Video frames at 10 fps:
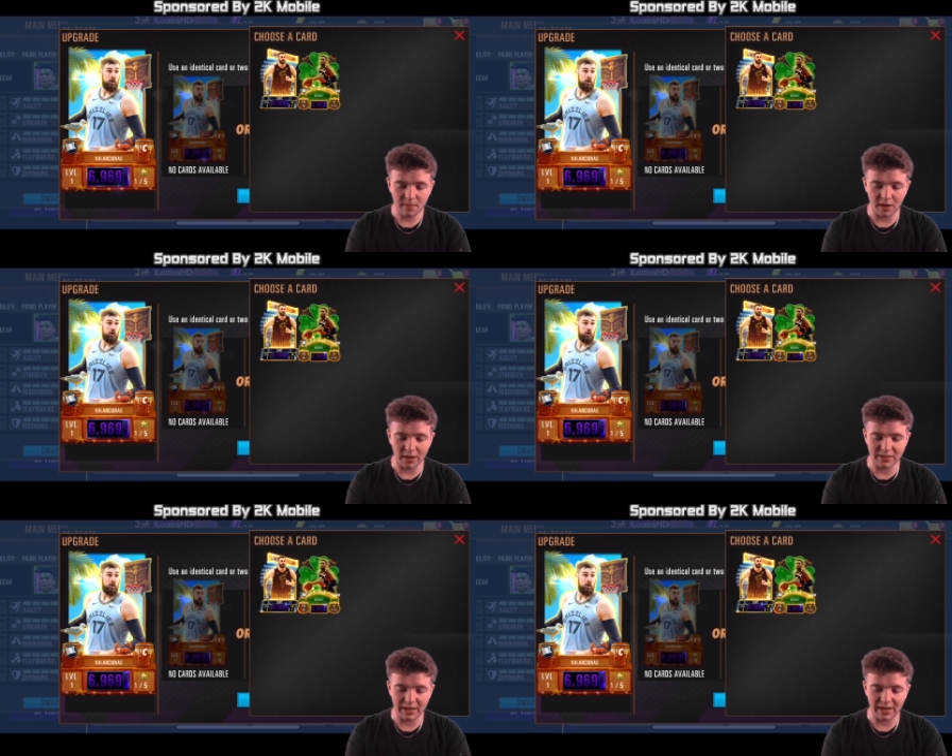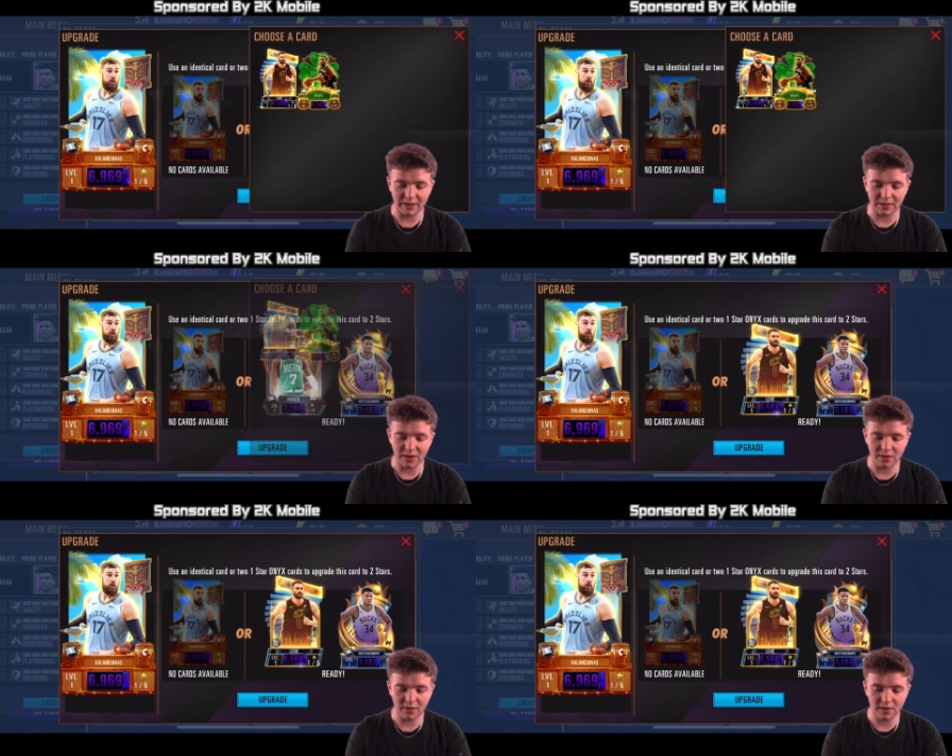I'll take out the
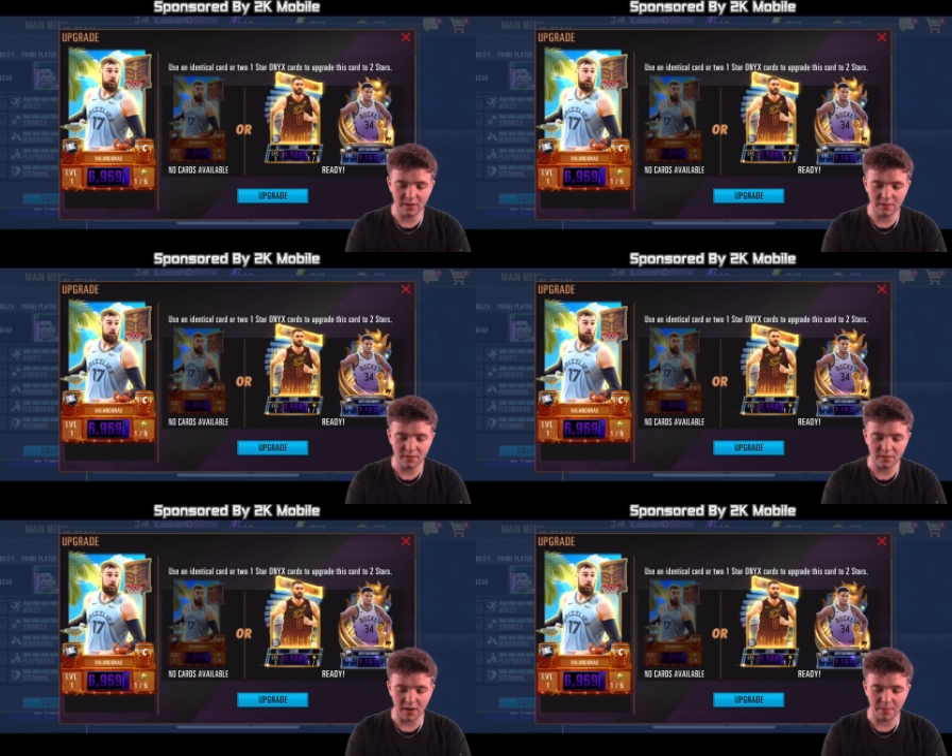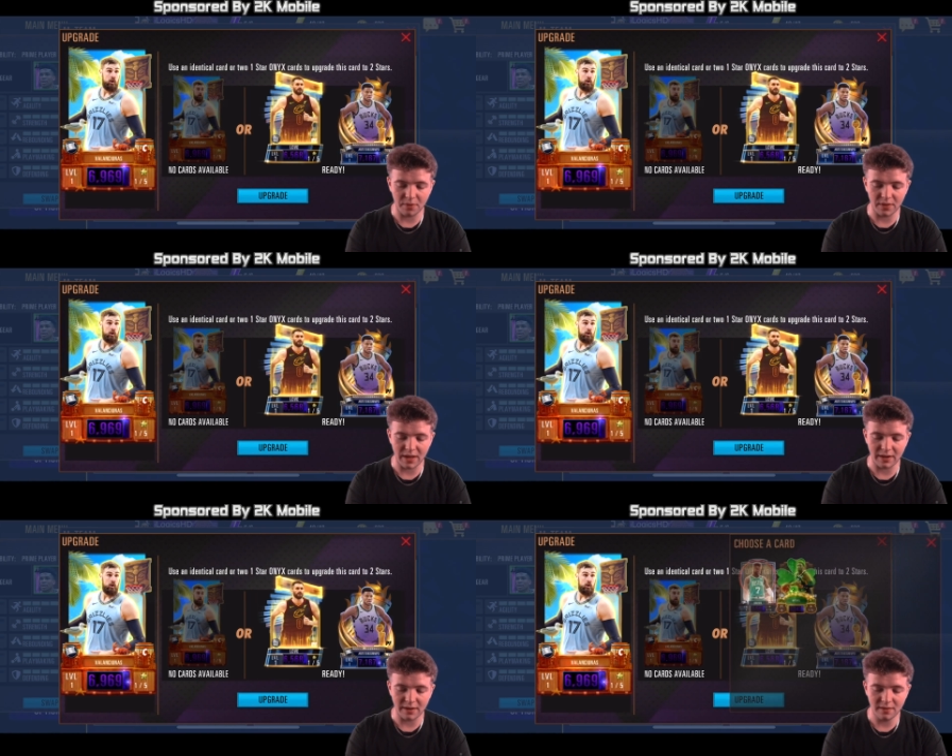dunker. I'll put
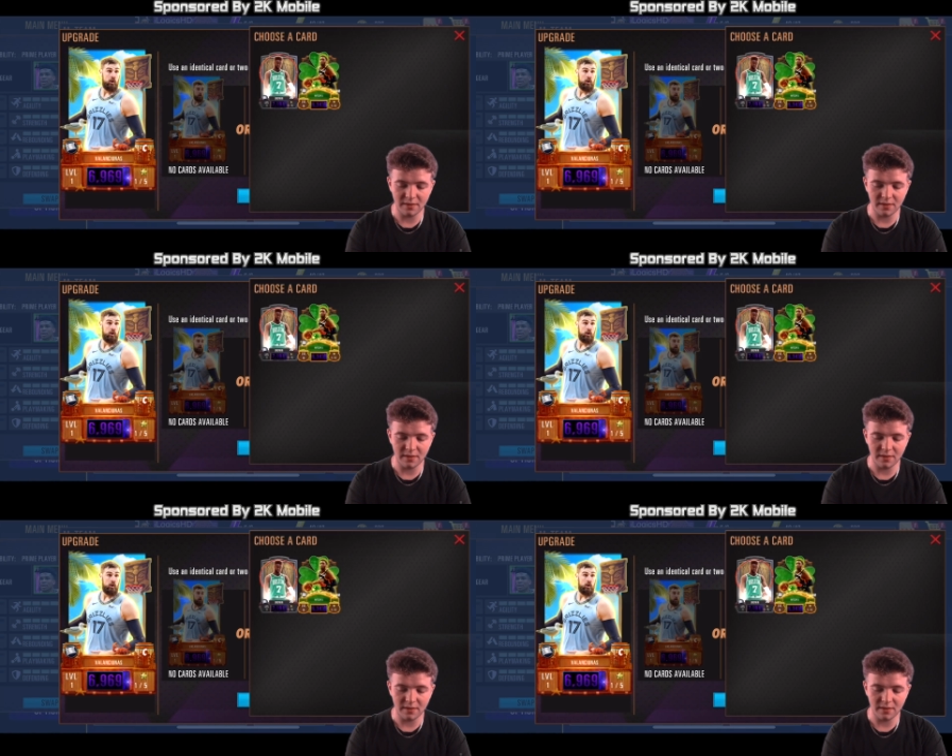that in.